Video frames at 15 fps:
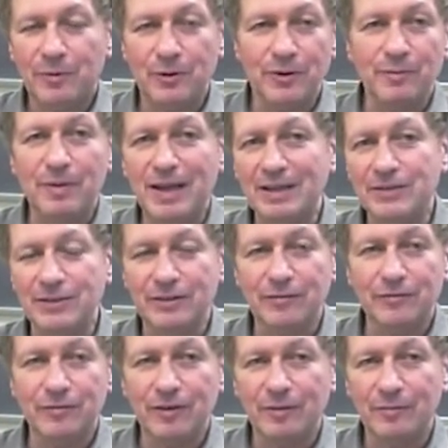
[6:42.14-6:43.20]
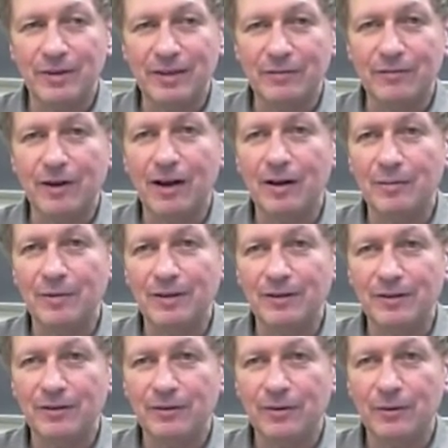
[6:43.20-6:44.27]
perturbation from the environment
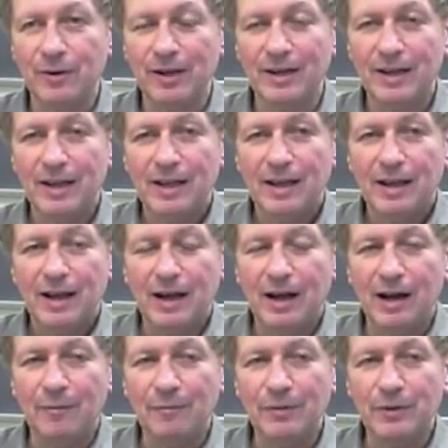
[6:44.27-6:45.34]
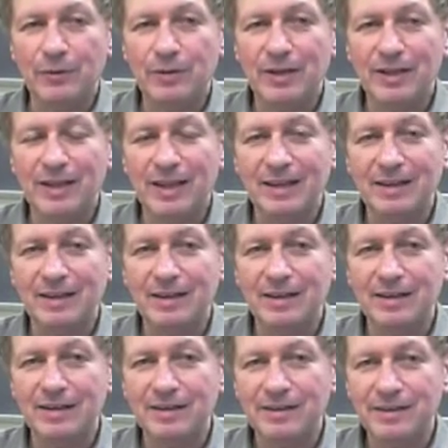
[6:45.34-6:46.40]
and so on, you can get
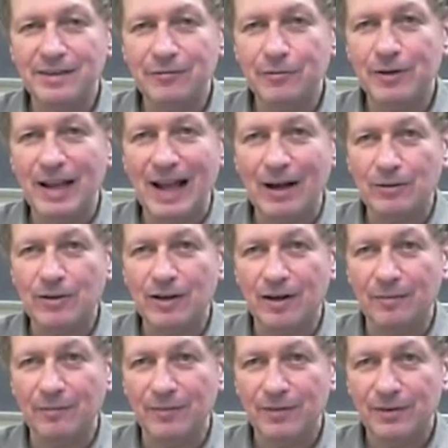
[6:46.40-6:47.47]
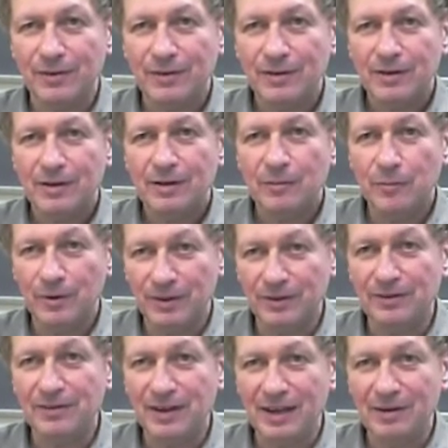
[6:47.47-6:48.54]
different outcomes with
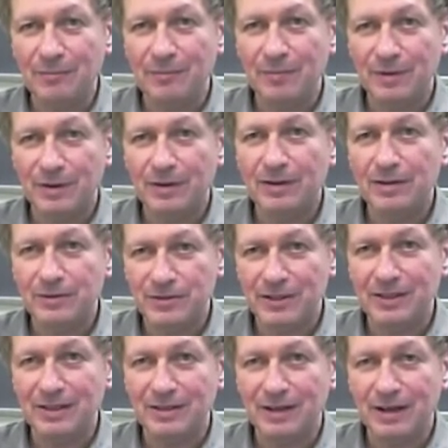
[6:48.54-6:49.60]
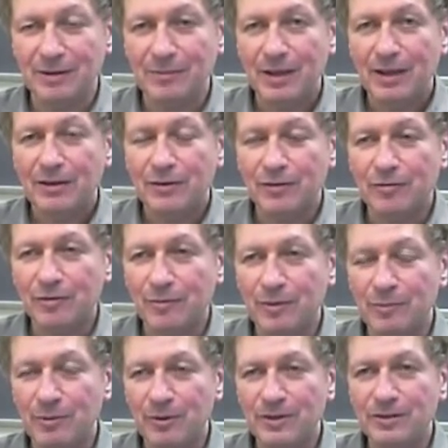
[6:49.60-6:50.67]
the same genotype. So from
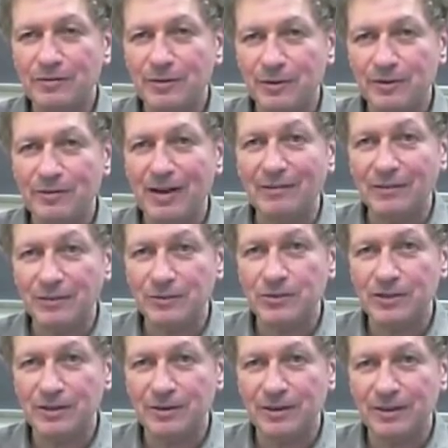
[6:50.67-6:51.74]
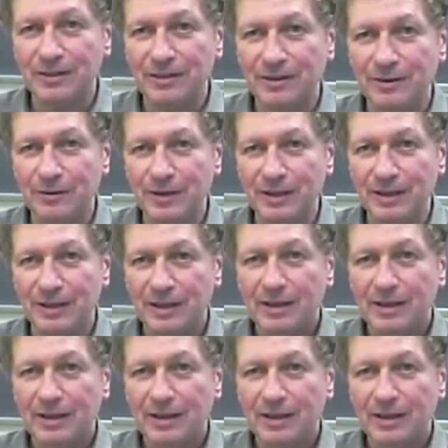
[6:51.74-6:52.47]
the point of view of evolutionary theory,